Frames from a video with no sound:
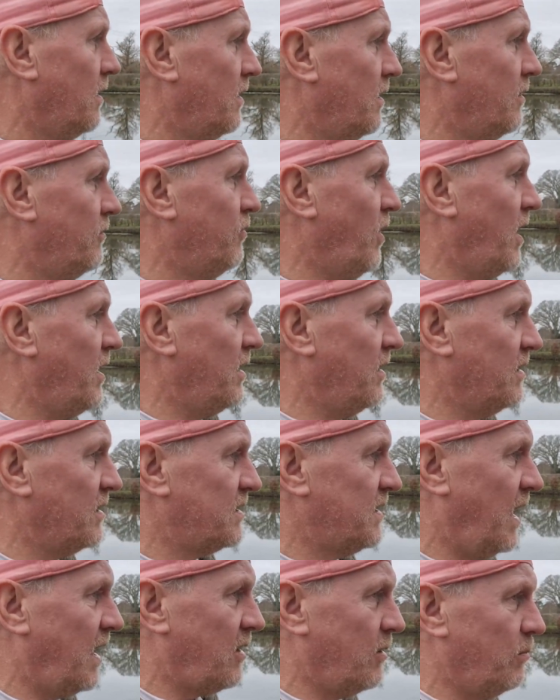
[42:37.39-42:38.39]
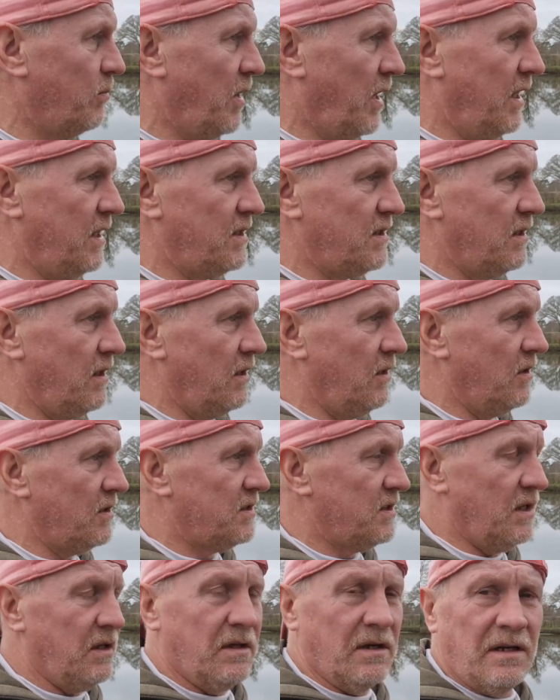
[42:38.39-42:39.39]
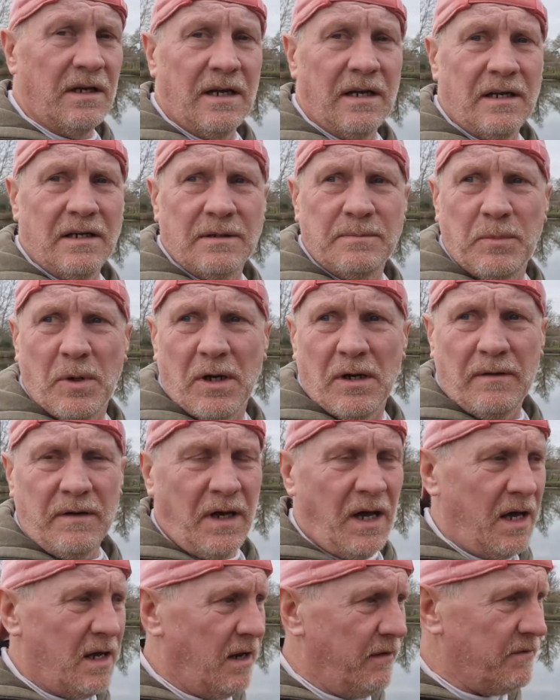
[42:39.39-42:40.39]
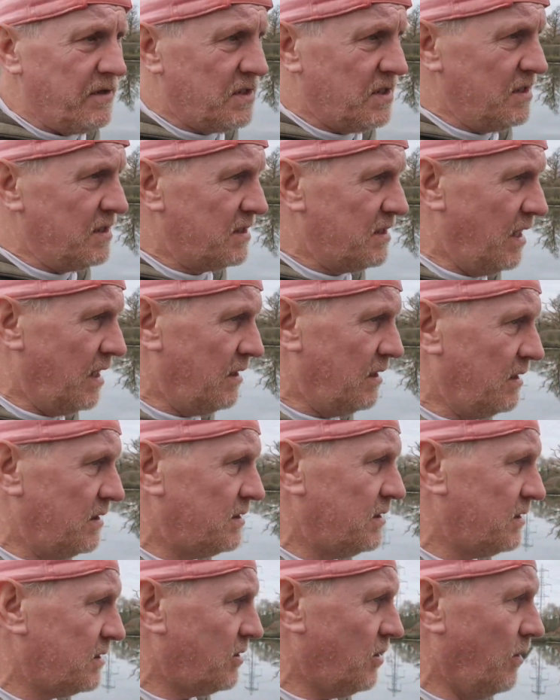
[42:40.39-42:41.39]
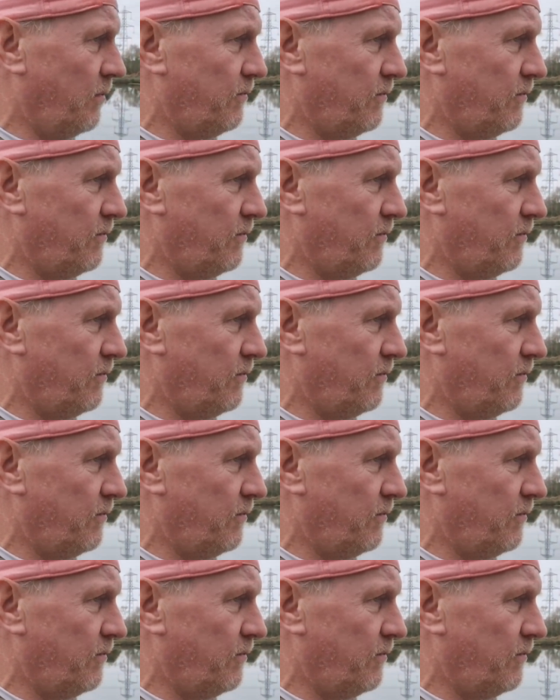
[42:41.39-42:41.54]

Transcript: run in the second place, and I lost it in the lilies. But yeah, and ever since then it's just